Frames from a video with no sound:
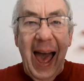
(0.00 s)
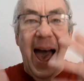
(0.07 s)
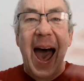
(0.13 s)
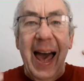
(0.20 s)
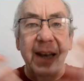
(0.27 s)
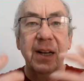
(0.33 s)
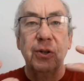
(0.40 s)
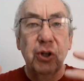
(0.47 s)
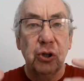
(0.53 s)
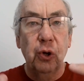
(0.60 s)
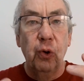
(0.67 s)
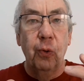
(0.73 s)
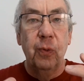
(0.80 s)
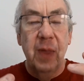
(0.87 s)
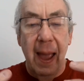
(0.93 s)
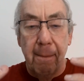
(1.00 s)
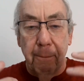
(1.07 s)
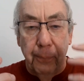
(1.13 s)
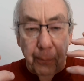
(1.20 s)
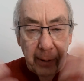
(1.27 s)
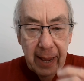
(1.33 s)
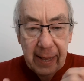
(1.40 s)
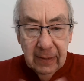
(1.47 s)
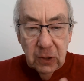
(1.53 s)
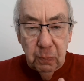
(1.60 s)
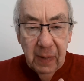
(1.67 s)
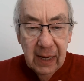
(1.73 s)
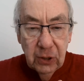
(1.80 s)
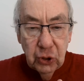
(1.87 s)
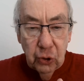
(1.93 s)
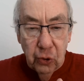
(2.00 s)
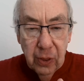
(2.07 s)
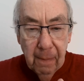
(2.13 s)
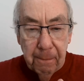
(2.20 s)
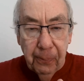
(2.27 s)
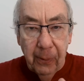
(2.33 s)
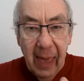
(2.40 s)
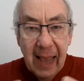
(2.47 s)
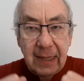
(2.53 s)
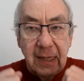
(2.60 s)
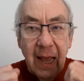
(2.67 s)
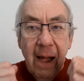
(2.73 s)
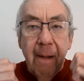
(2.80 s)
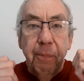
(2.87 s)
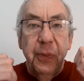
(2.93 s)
attitude that brings me to the place